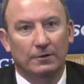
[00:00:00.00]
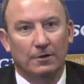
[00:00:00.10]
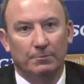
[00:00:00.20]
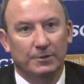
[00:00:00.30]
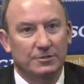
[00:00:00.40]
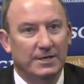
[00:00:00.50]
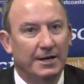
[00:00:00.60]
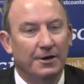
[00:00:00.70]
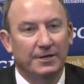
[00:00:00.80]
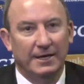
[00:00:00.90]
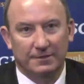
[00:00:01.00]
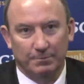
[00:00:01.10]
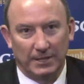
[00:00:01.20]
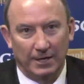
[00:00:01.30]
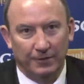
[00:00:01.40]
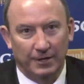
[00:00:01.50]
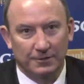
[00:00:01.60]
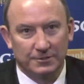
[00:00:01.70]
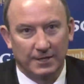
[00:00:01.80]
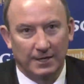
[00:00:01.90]
comp because they don't get to play on
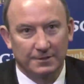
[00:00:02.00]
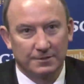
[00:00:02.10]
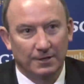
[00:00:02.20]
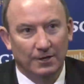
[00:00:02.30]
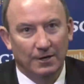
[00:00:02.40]
those days.